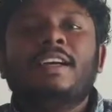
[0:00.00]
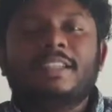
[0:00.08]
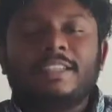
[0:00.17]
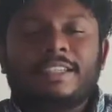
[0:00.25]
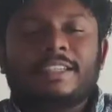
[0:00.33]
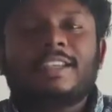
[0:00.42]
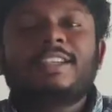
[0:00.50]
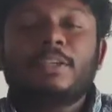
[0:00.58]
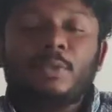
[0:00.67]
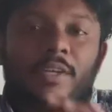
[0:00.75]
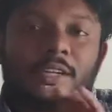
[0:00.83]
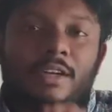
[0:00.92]
the conductor
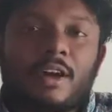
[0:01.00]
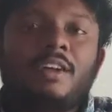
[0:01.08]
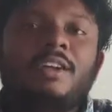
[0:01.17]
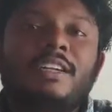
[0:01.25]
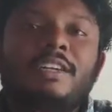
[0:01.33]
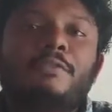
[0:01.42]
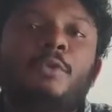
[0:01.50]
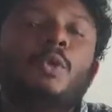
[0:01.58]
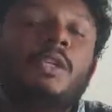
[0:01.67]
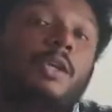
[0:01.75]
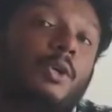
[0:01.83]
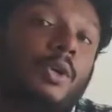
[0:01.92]
will not leave
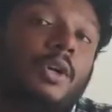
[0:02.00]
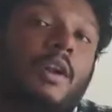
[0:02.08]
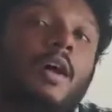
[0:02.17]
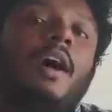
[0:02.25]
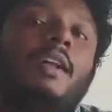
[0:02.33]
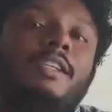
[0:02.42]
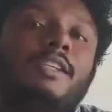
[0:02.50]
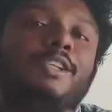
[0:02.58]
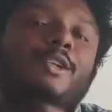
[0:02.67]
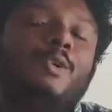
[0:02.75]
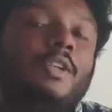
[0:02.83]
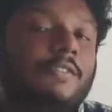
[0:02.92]
you alone until
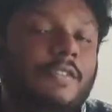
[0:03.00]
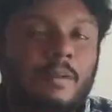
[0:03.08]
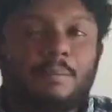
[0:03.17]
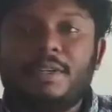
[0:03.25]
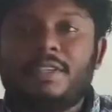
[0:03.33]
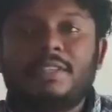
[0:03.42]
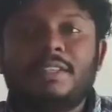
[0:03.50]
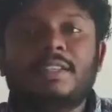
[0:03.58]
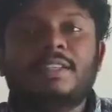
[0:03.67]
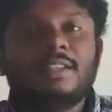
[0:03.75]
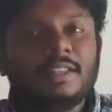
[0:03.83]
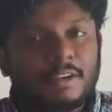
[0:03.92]
you give that person
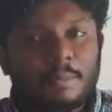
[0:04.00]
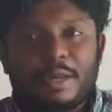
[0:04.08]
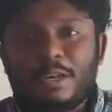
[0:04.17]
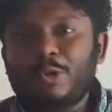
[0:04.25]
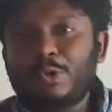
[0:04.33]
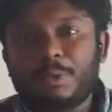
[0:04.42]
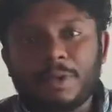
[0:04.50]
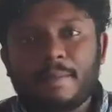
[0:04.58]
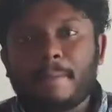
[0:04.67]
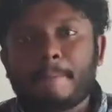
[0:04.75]
the remaining rupee.